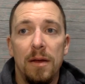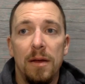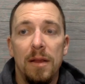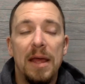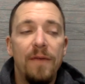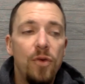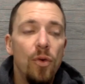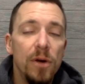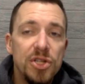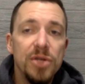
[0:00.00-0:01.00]
Like, if
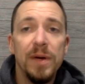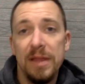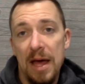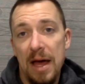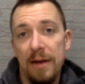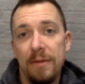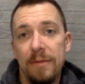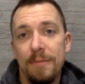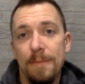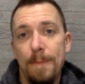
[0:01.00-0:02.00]
you're doing that,
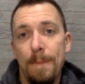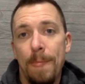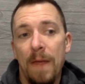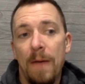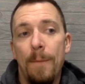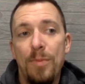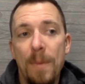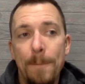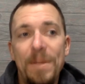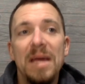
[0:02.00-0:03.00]

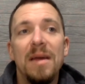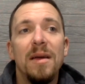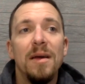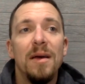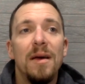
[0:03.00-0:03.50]
the big